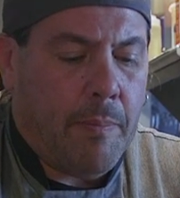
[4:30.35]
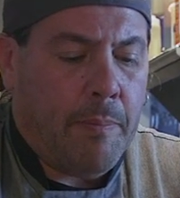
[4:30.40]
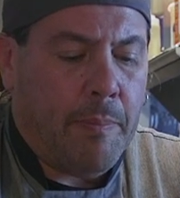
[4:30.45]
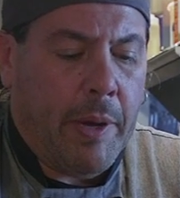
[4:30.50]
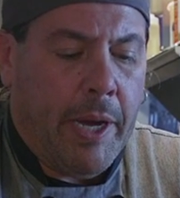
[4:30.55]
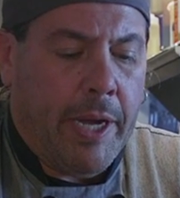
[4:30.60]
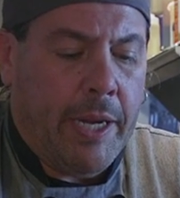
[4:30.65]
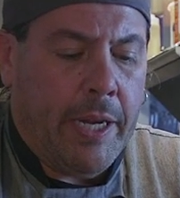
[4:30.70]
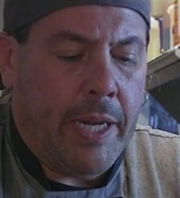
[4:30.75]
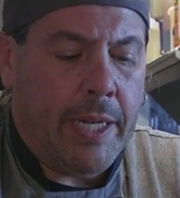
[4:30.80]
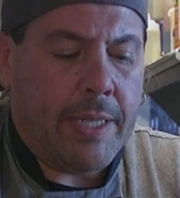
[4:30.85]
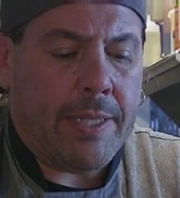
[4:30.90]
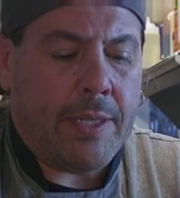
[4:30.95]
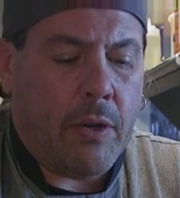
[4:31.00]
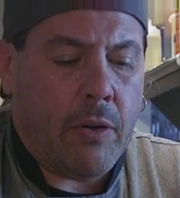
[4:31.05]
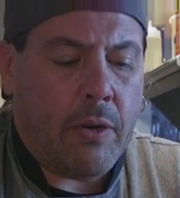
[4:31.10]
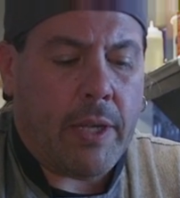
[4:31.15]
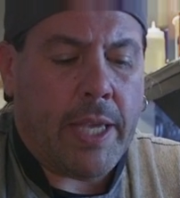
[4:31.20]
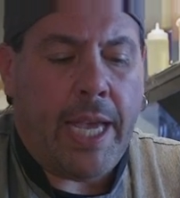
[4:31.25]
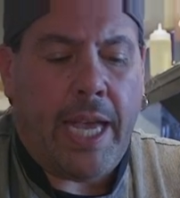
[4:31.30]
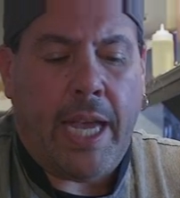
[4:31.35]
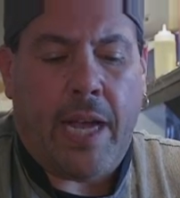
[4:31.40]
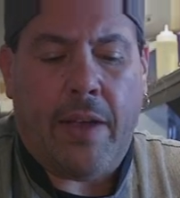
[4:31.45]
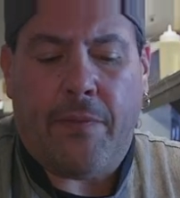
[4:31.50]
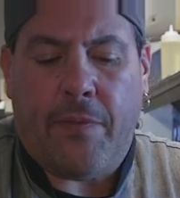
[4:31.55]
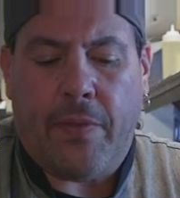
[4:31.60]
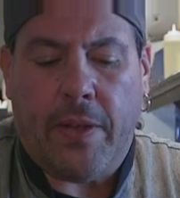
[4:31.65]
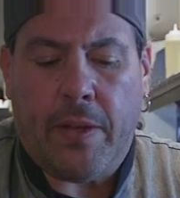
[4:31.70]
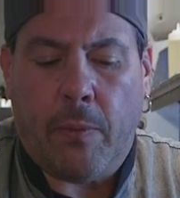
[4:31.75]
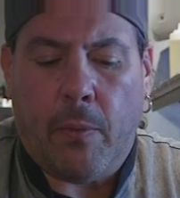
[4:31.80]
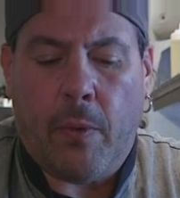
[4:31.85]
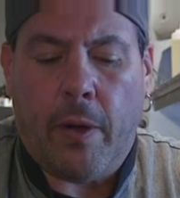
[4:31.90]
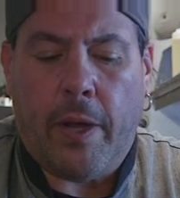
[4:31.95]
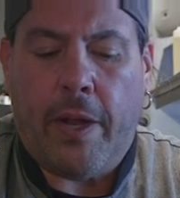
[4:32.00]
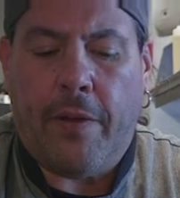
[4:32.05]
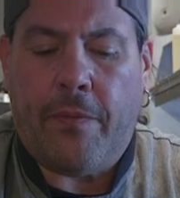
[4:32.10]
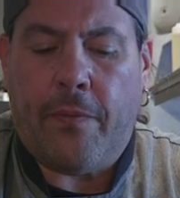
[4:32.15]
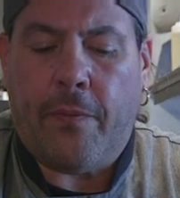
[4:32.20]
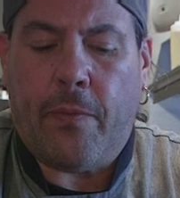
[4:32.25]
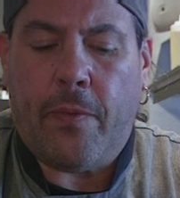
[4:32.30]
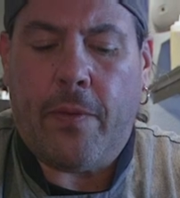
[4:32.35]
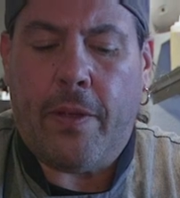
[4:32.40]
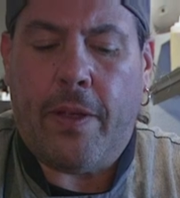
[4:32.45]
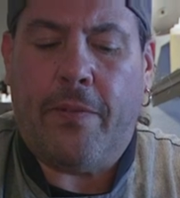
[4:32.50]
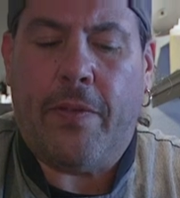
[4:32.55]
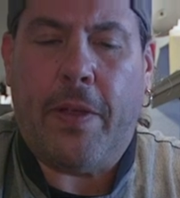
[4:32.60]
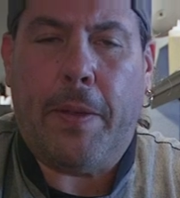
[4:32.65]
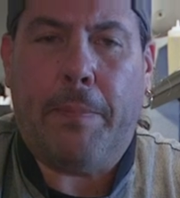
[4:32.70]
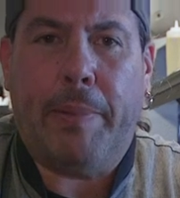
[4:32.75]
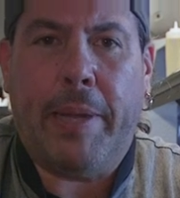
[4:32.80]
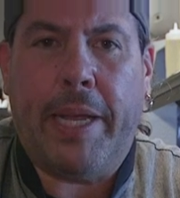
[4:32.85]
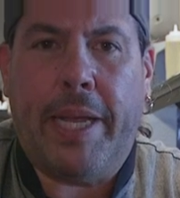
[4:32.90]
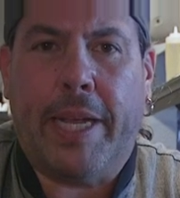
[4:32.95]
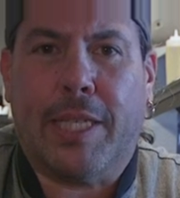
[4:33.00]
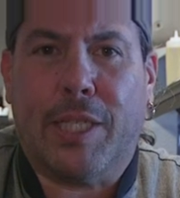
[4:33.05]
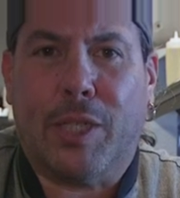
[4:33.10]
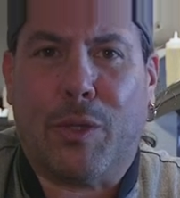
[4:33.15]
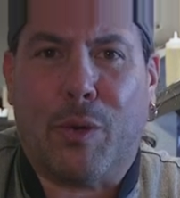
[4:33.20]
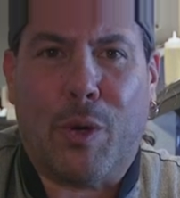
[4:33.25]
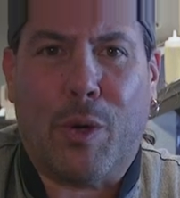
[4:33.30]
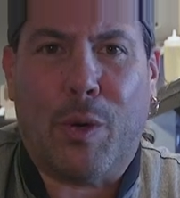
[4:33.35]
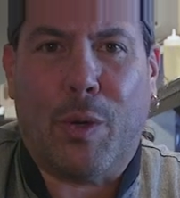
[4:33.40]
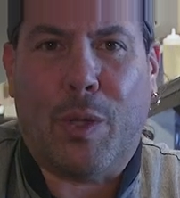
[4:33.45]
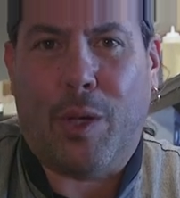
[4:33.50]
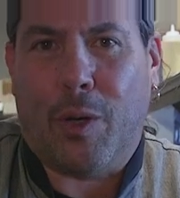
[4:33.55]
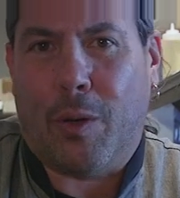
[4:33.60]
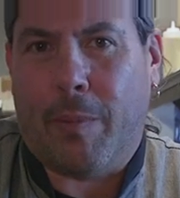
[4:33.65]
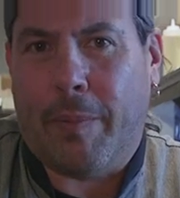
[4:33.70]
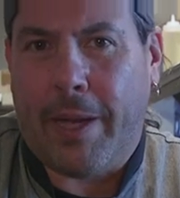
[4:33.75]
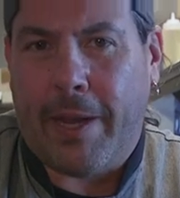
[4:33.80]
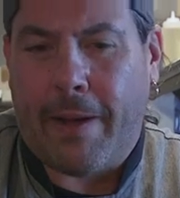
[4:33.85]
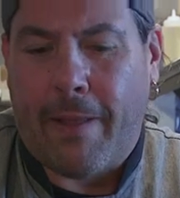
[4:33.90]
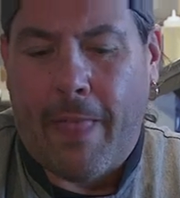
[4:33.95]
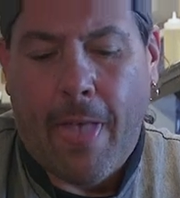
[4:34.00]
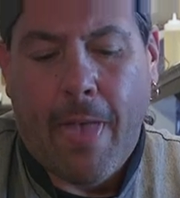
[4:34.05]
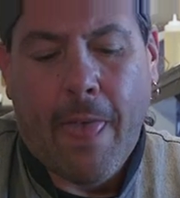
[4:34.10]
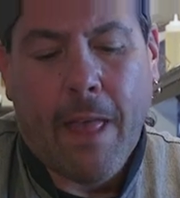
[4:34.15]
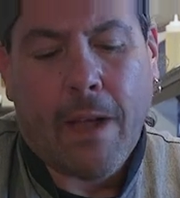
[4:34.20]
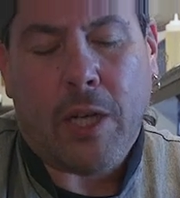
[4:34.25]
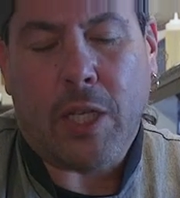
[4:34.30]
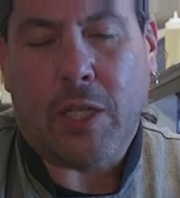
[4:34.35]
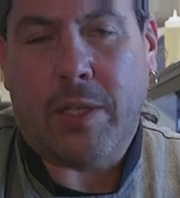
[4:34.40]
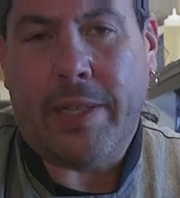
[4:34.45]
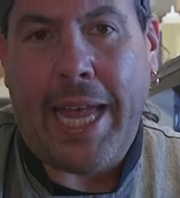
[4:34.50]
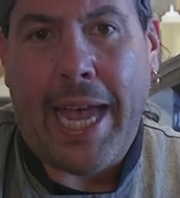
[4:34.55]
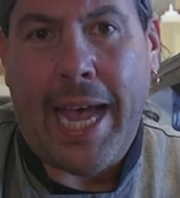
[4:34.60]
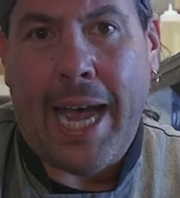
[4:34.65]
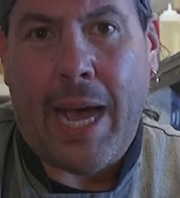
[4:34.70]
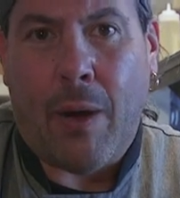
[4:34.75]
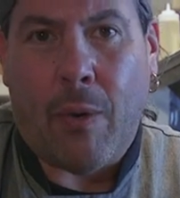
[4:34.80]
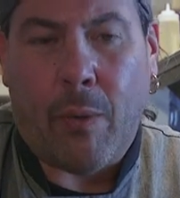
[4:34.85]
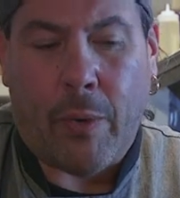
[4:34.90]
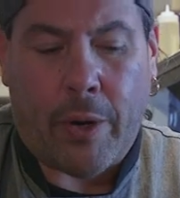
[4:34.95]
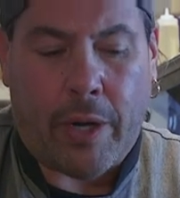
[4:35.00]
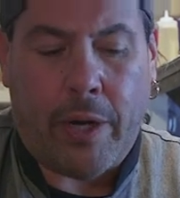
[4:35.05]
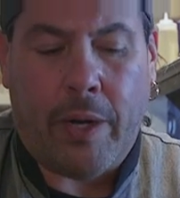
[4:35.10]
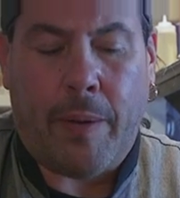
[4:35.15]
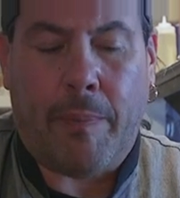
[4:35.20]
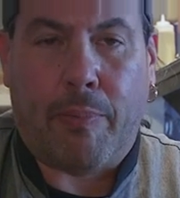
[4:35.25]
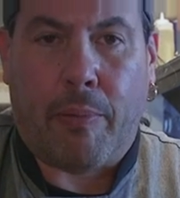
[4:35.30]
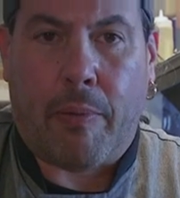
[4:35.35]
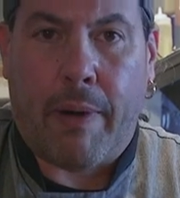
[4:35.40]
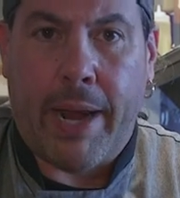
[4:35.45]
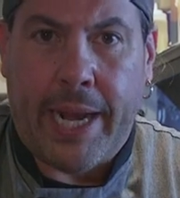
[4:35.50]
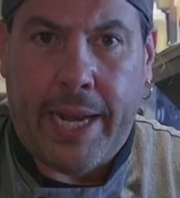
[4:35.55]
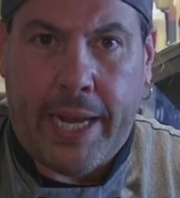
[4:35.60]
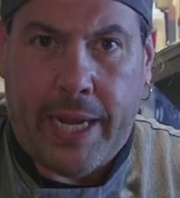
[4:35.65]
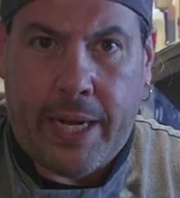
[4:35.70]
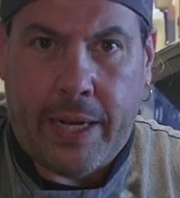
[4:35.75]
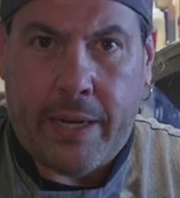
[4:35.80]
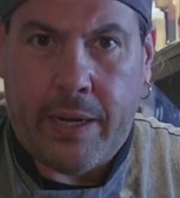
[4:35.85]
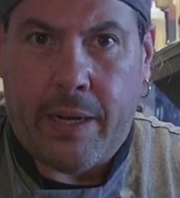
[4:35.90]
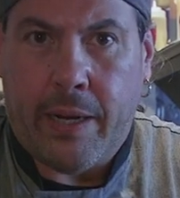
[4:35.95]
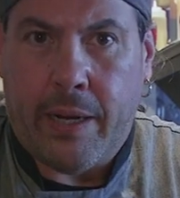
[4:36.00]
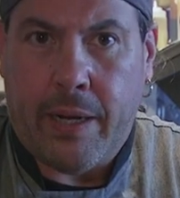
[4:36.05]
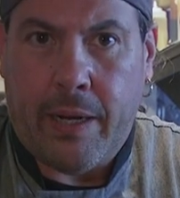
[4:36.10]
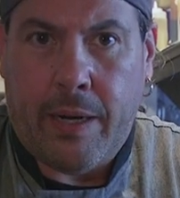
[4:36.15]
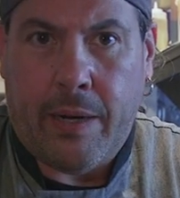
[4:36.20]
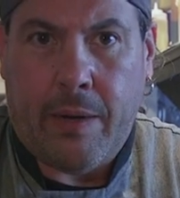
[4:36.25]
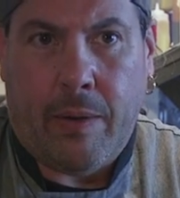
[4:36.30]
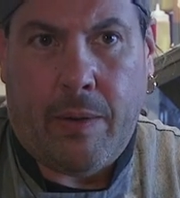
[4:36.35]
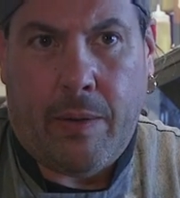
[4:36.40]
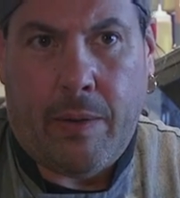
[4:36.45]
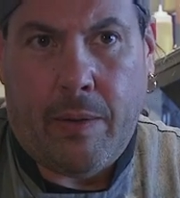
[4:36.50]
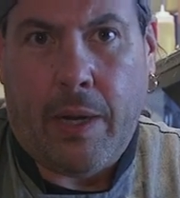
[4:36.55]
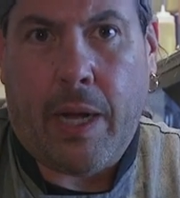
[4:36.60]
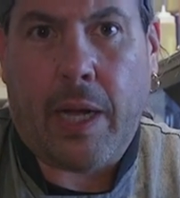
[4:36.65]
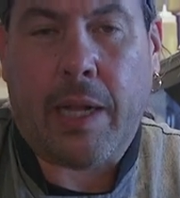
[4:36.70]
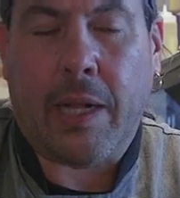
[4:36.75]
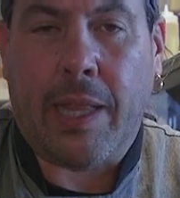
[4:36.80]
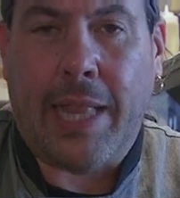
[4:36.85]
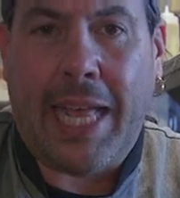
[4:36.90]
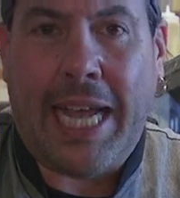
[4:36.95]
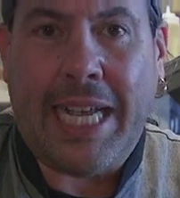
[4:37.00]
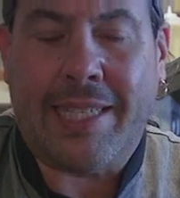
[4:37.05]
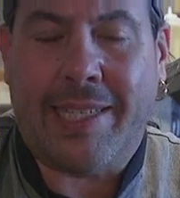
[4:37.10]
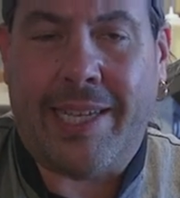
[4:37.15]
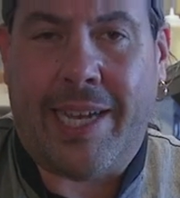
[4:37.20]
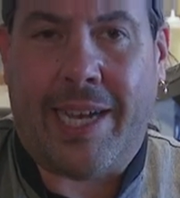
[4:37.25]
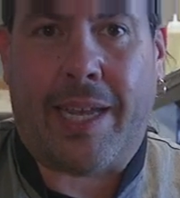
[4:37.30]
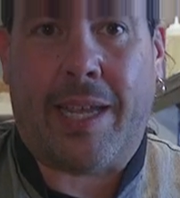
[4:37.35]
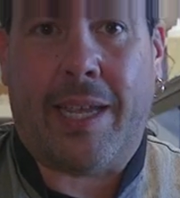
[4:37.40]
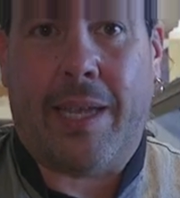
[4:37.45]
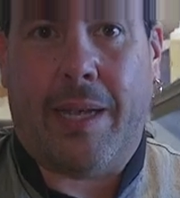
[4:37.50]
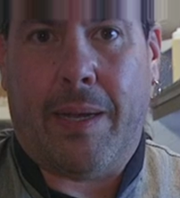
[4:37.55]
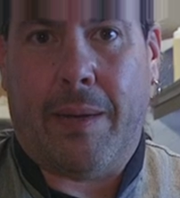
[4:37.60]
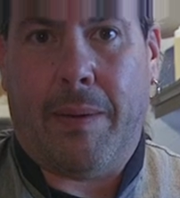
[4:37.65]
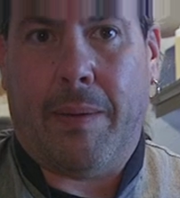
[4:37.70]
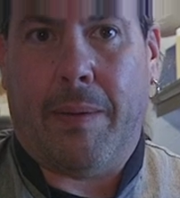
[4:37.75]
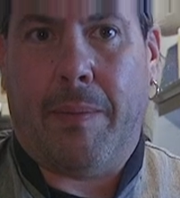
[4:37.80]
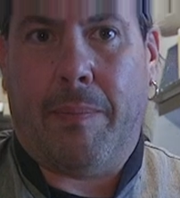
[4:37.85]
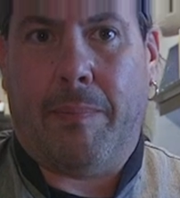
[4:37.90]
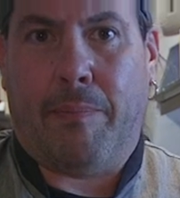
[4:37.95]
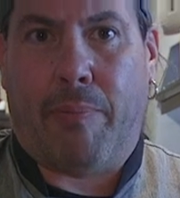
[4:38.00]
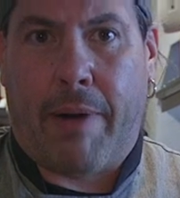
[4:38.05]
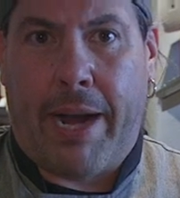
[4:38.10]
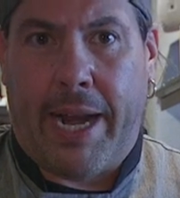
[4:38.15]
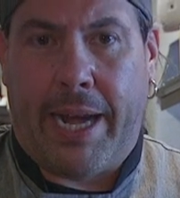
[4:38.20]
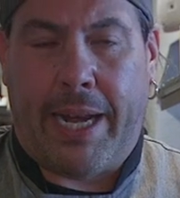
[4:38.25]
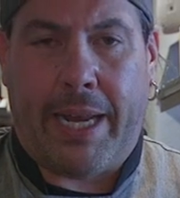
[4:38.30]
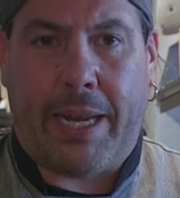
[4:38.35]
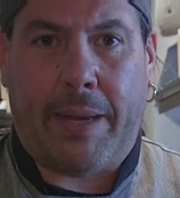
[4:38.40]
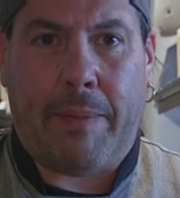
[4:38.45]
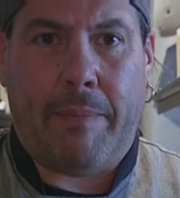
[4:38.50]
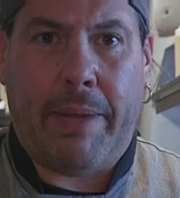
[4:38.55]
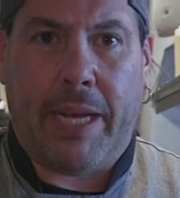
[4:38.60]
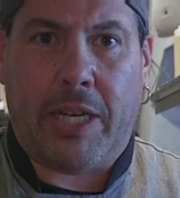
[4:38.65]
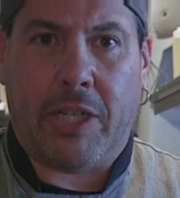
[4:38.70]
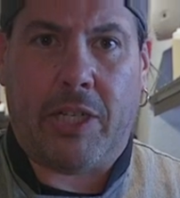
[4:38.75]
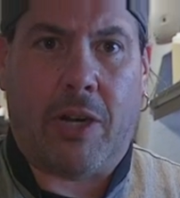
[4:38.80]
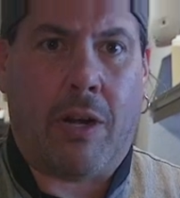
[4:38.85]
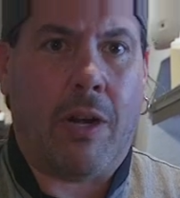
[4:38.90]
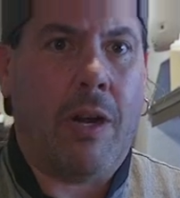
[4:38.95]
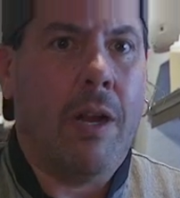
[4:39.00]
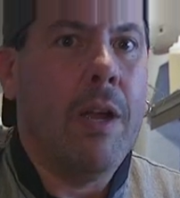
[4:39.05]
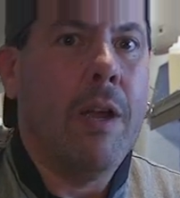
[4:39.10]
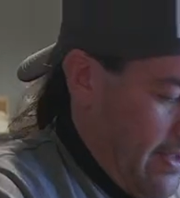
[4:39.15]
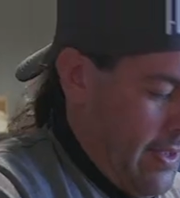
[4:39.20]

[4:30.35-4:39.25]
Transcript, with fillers: but it's okay if it, if, if it peeks through a little bit. Because now we're gonna bread it a classic breading mixture.